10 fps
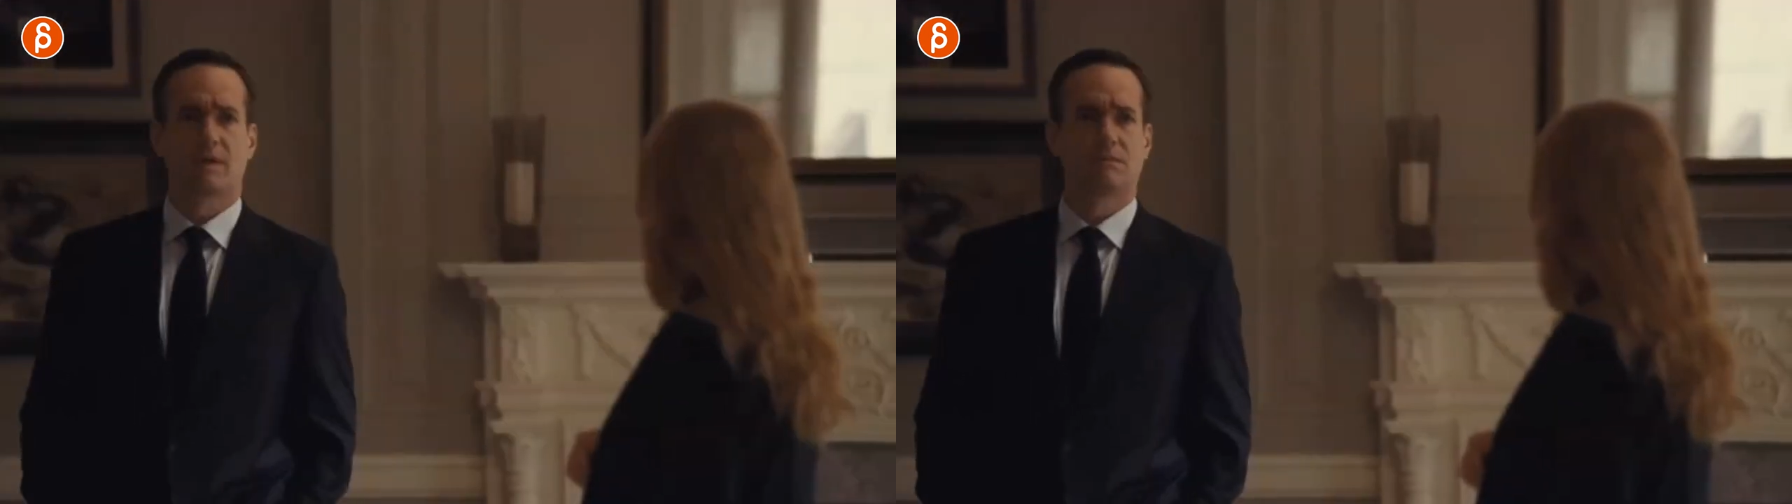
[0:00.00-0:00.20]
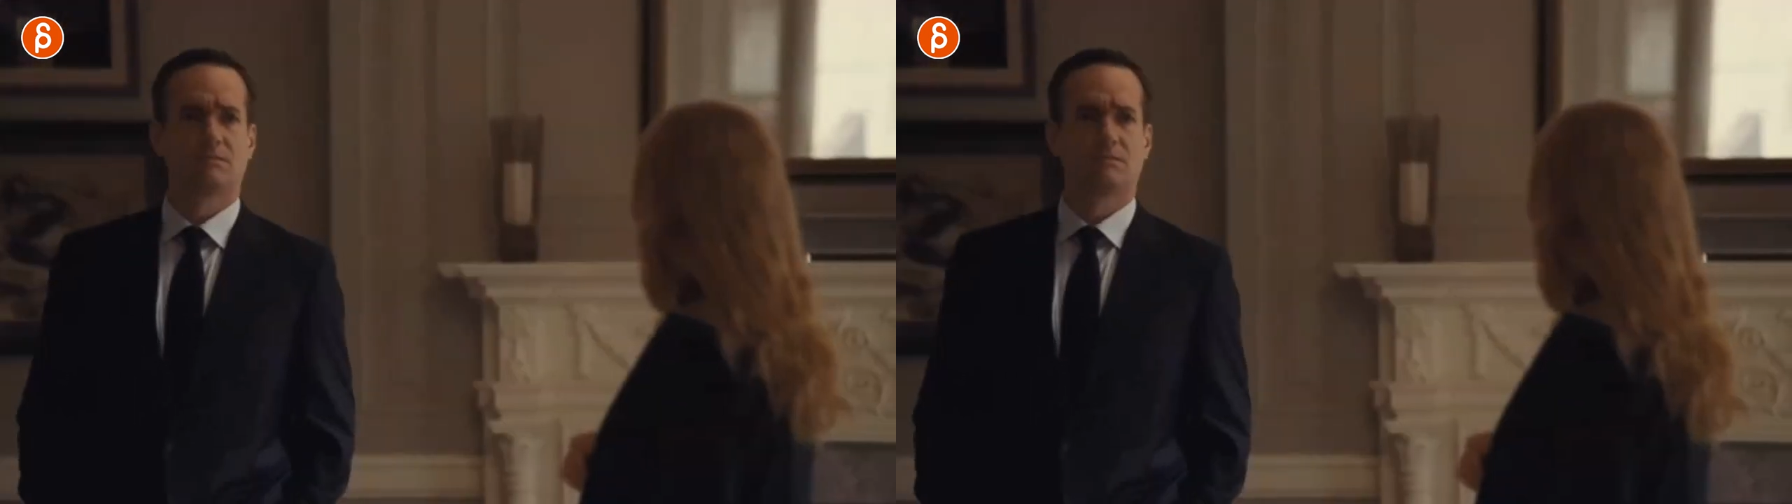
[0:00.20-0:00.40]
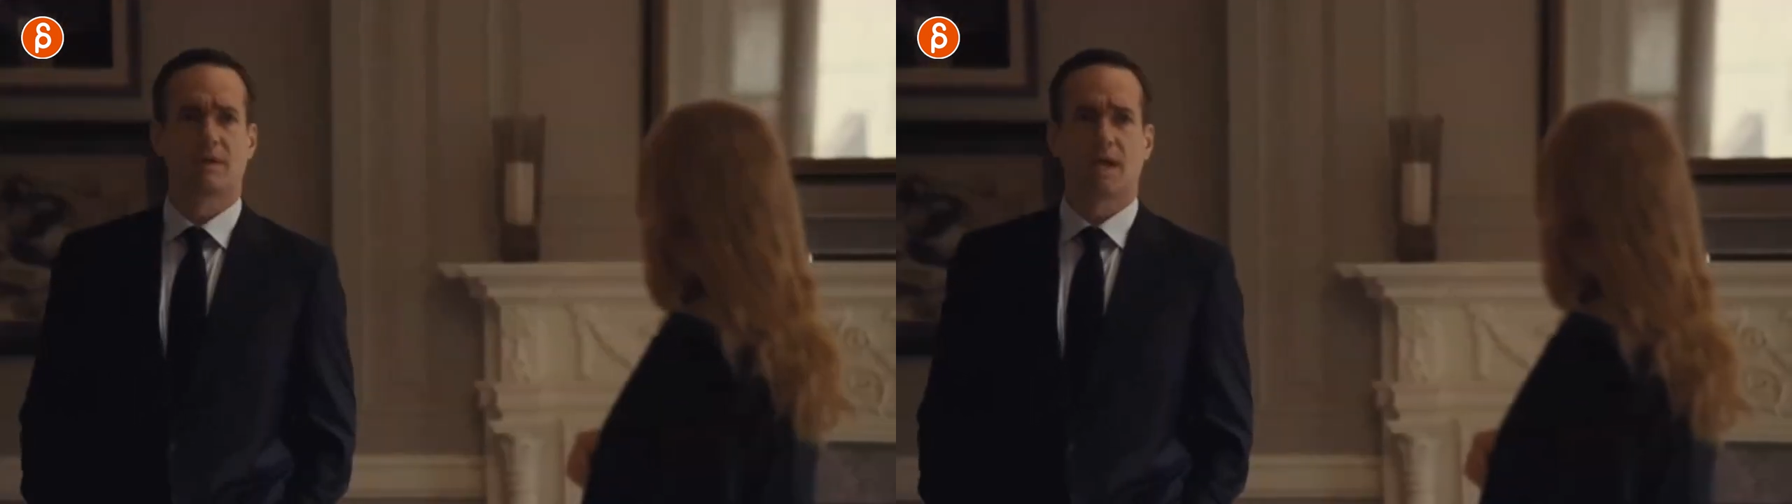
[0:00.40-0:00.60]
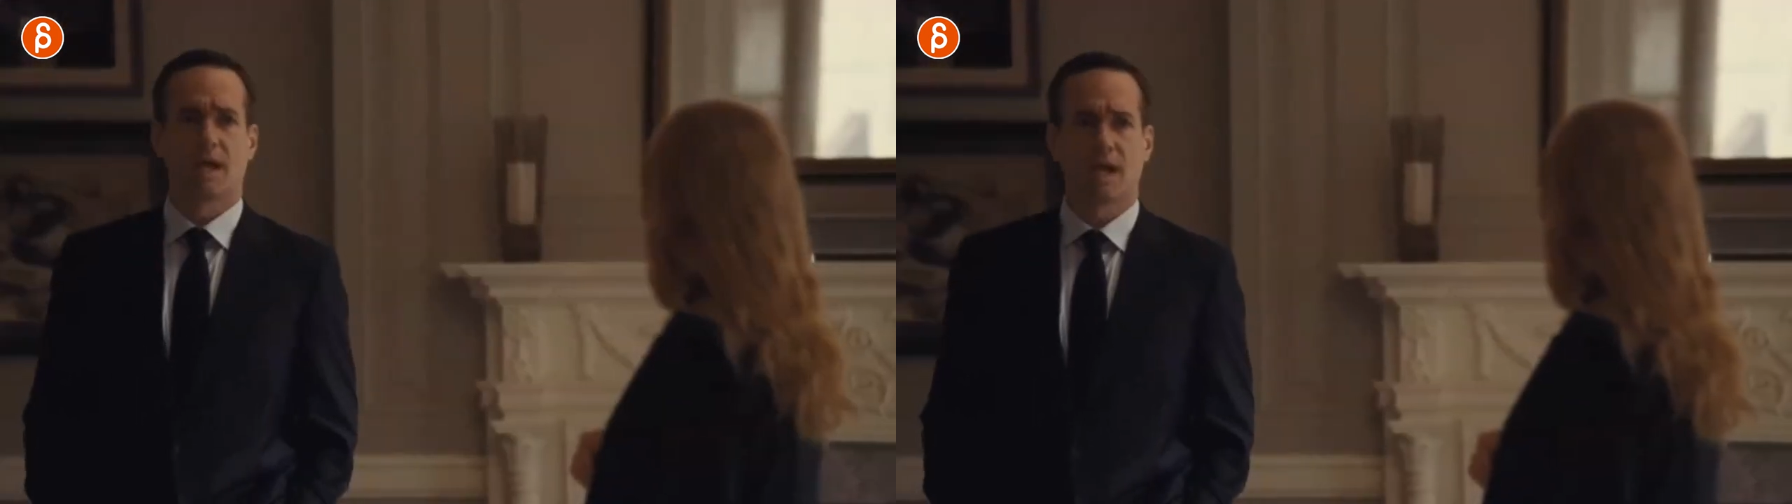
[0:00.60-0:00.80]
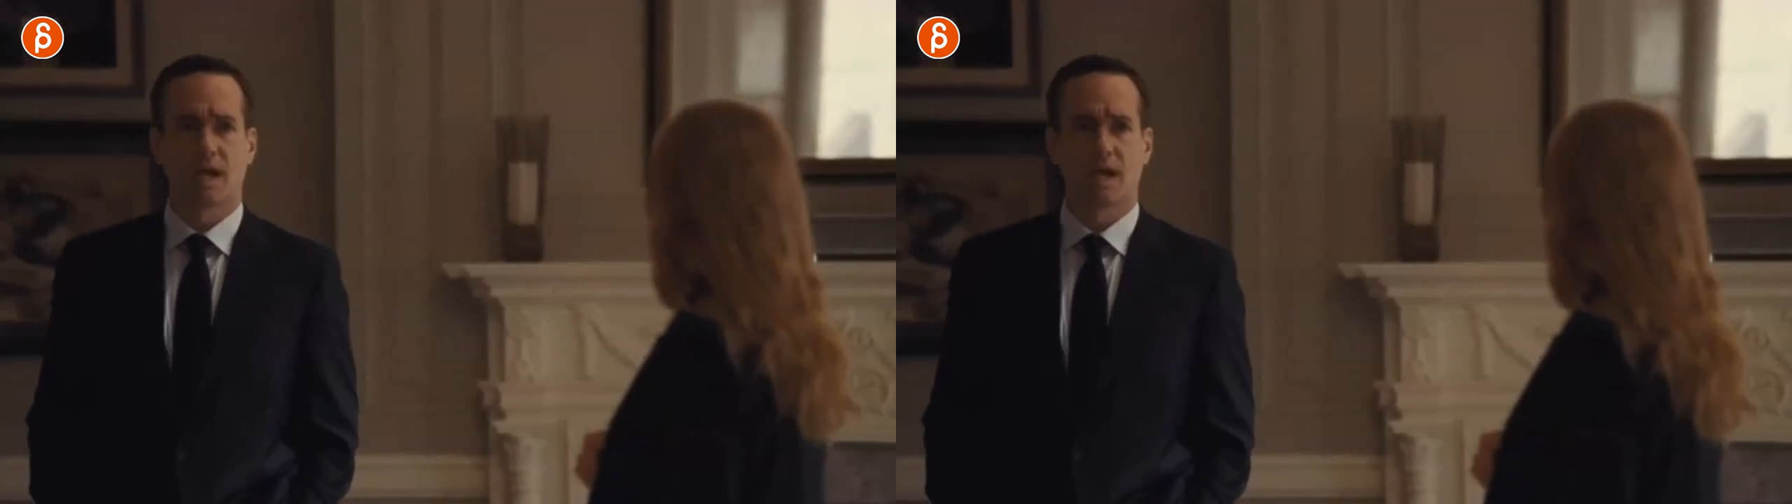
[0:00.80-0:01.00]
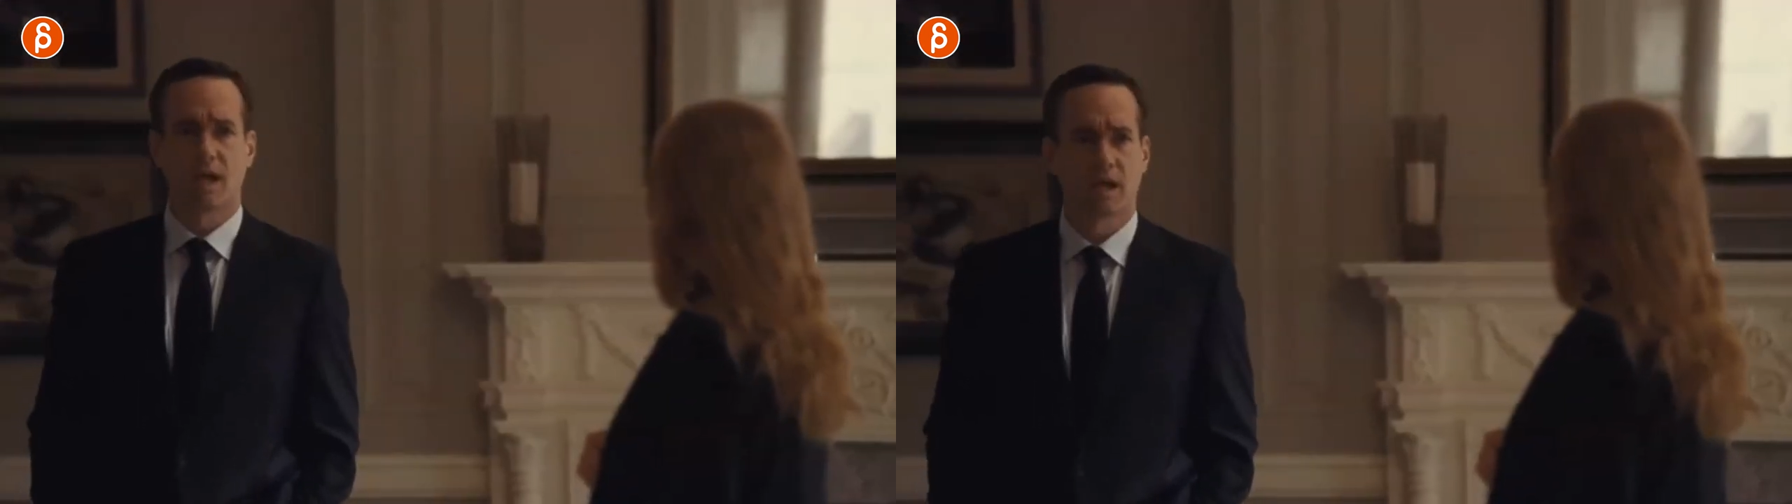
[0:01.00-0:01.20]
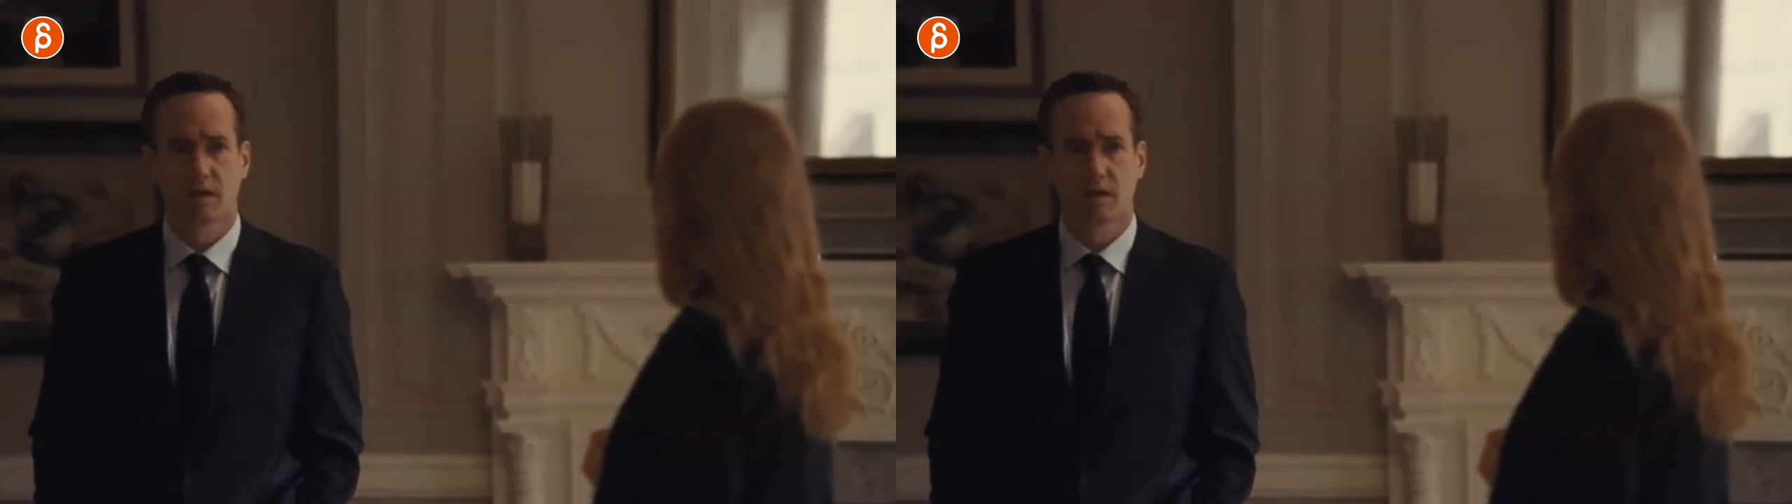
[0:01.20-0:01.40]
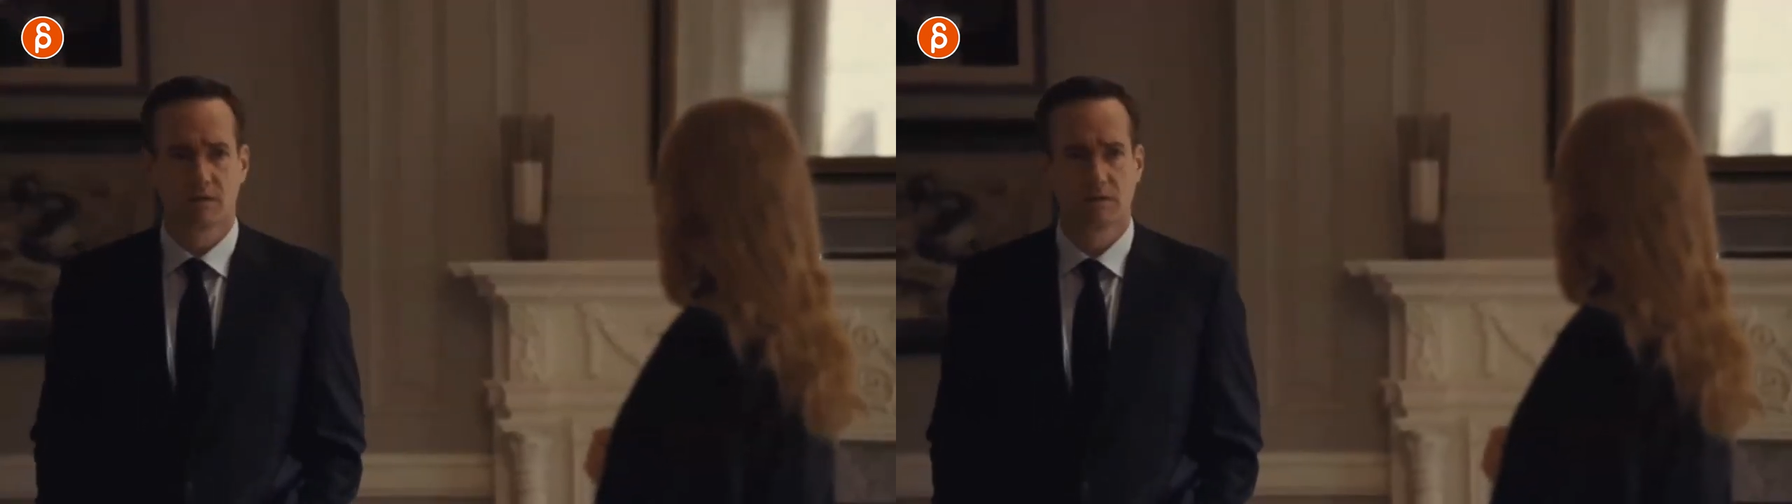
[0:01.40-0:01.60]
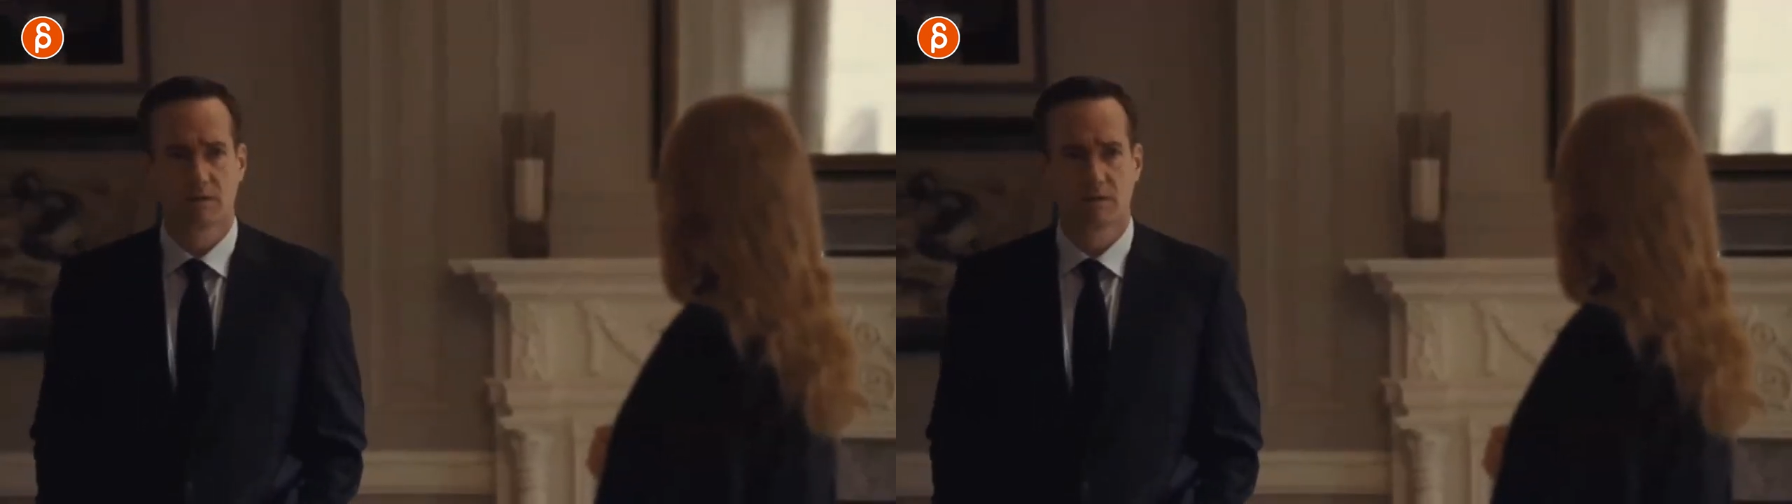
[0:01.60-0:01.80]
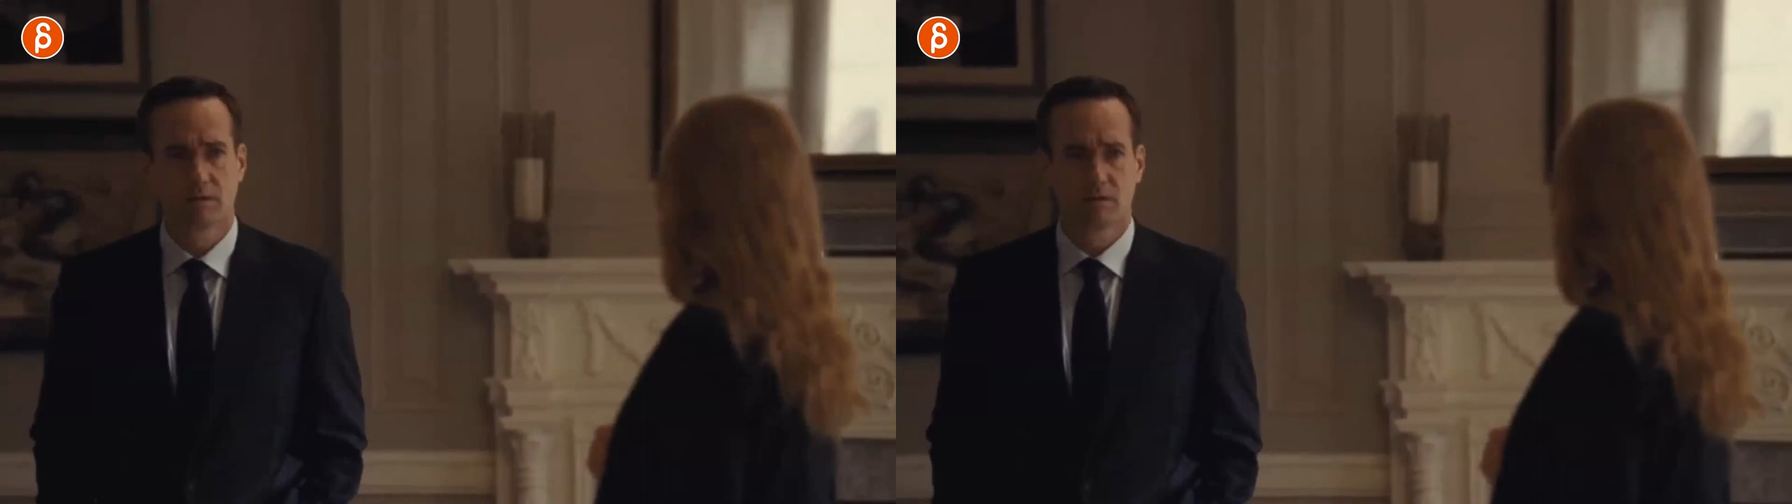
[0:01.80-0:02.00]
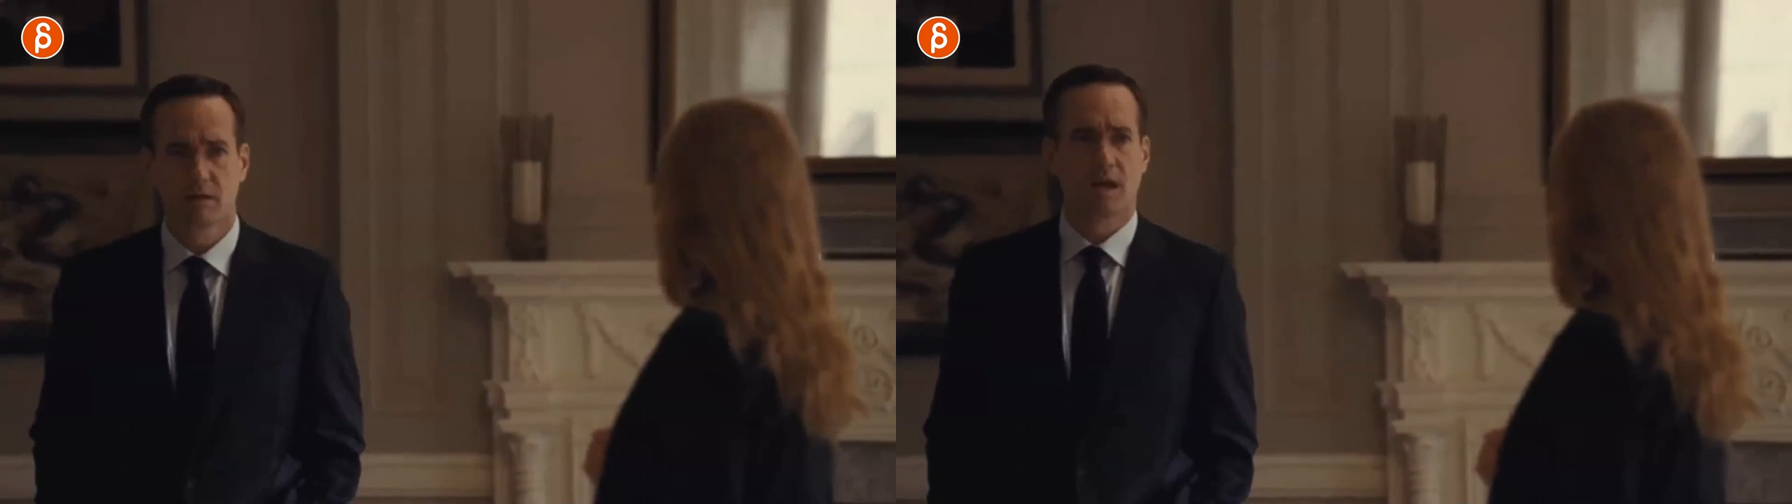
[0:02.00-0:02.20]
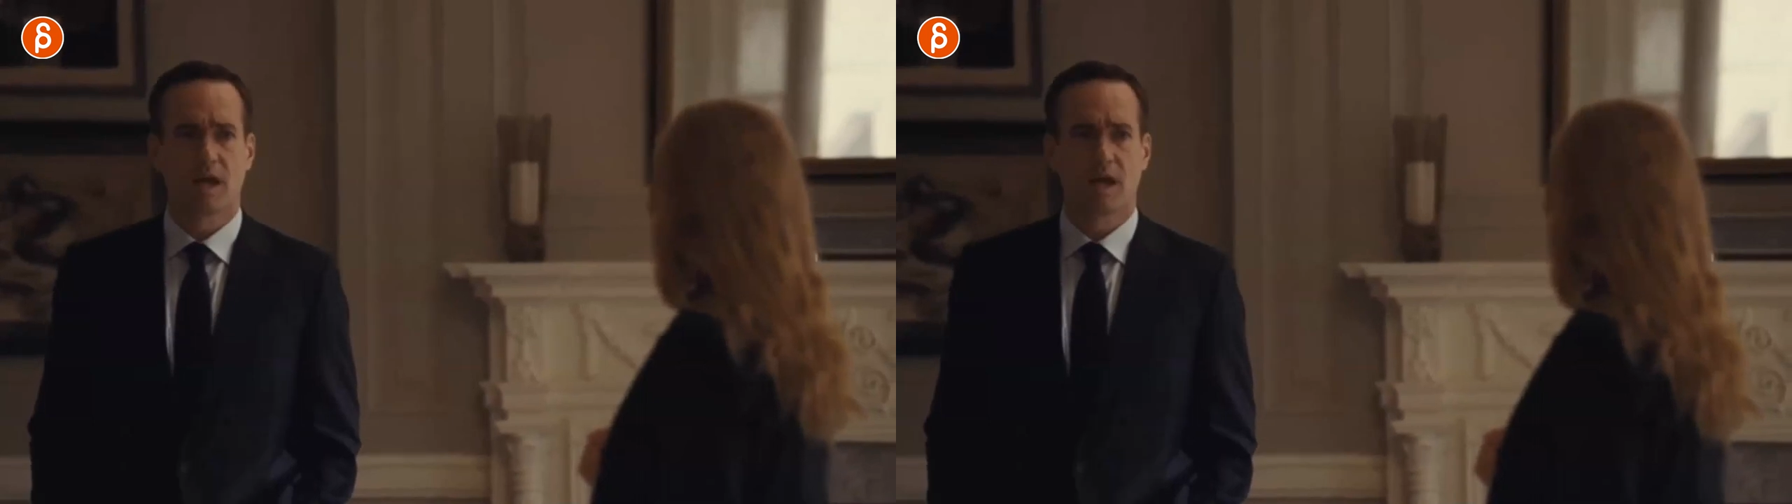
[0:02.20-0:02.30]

That little leaning forward,